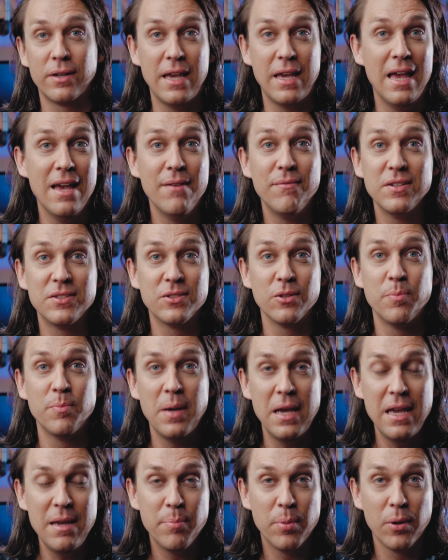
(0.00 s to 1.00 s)
canvas or
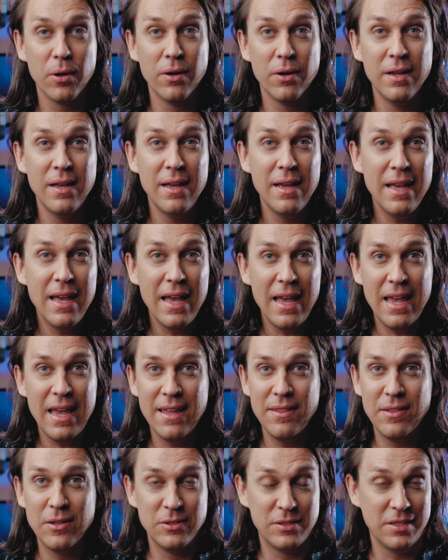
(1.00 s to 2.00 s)
paper,
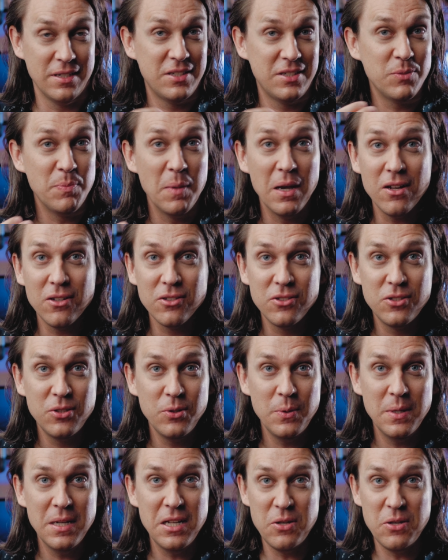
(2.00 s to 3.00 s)
and there's a smell
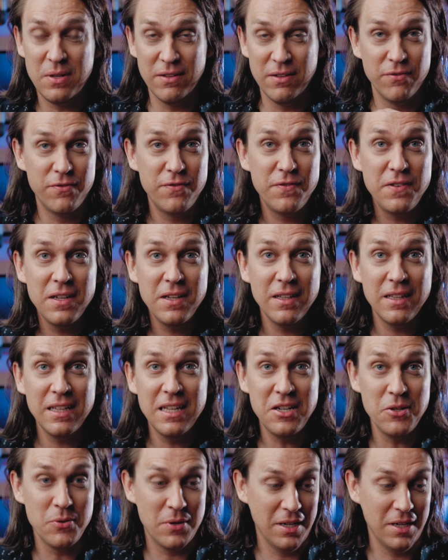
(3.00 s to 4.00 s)
to it. You can feel
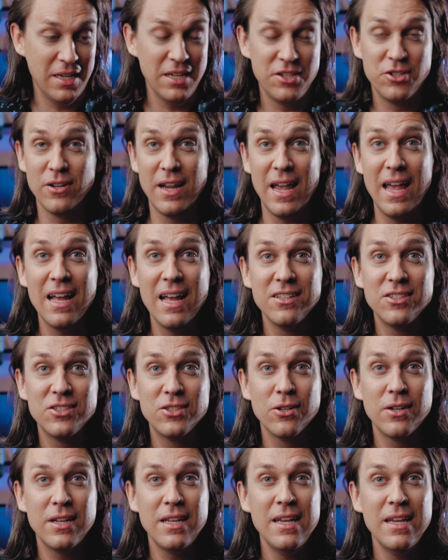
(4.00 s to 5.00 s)
it. You can get your hands
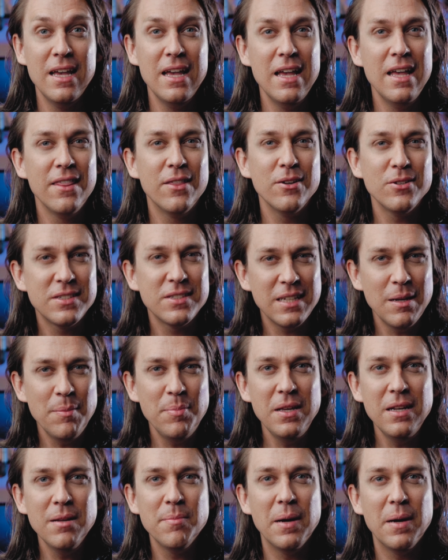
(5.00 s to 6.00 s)
dirty. There's
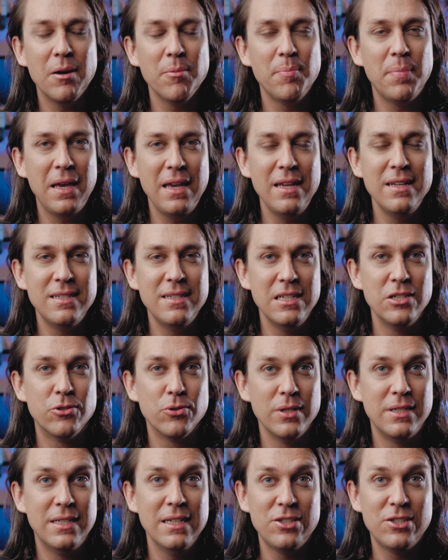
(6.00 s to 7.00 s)
something about painting
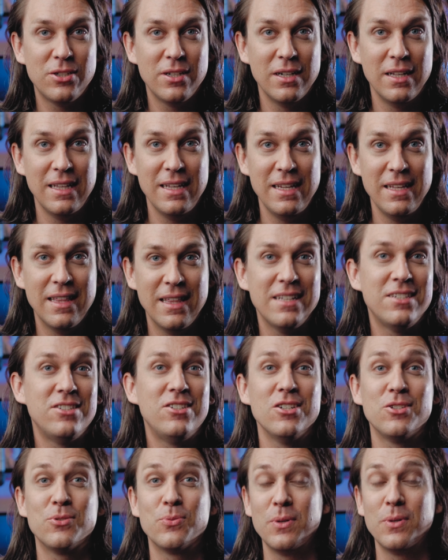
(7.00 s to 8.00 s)
traditionally that's
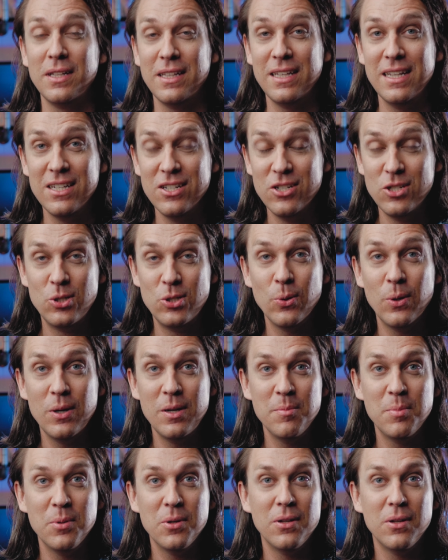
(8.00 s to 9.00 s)
just really
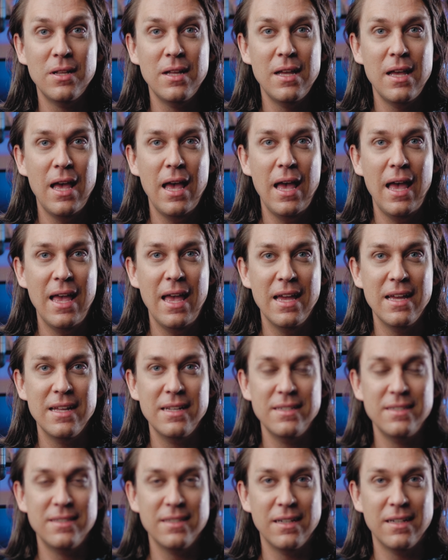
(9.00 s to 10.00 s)
enjoyable,
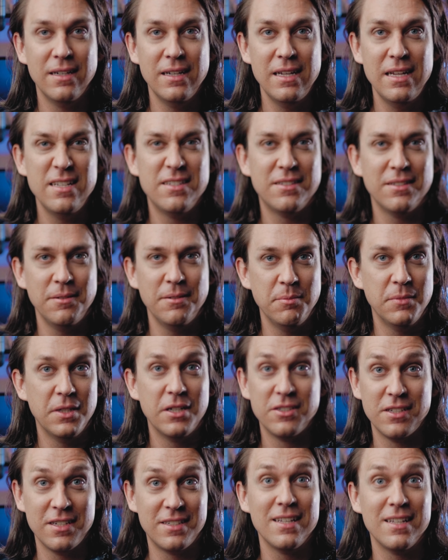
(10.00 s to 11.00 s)
and
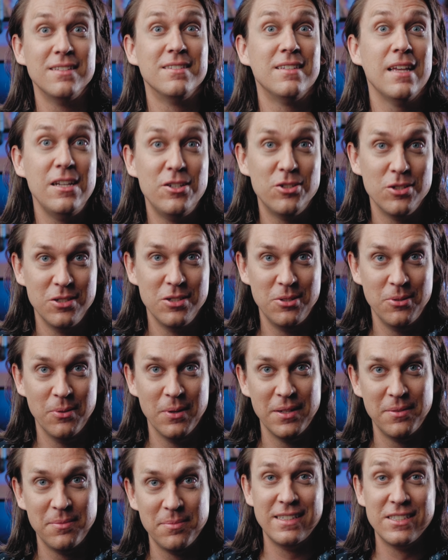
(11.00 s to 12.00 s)
there's a sensation to
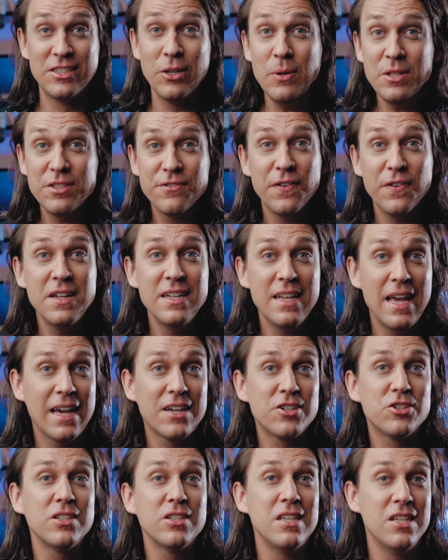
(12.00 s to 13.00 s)
it. So it's fun to
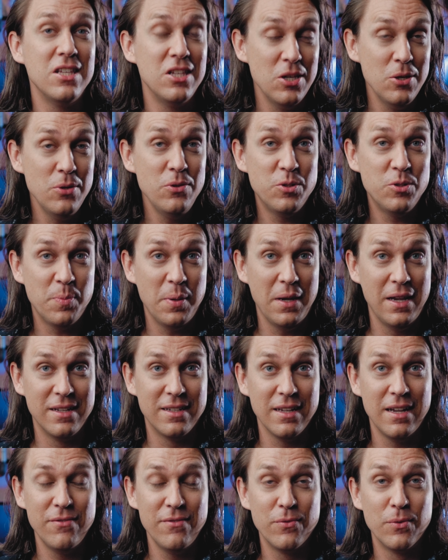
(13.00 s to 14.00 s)
actually use
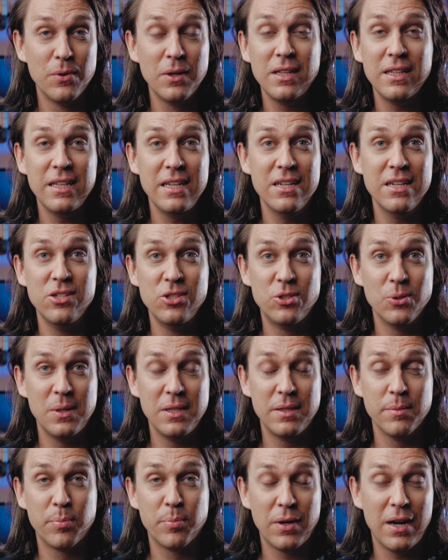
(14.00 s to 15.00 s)
paint. I've really
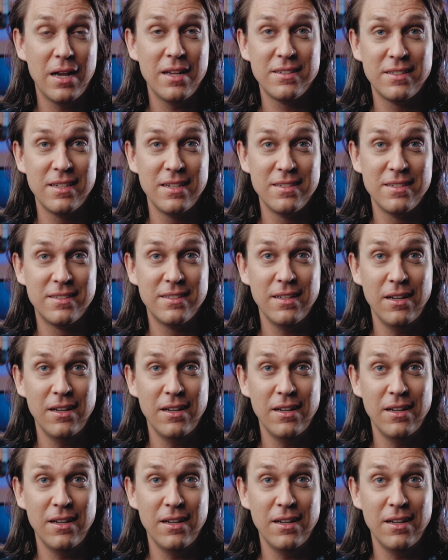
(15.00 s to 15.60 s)
enjoyed the process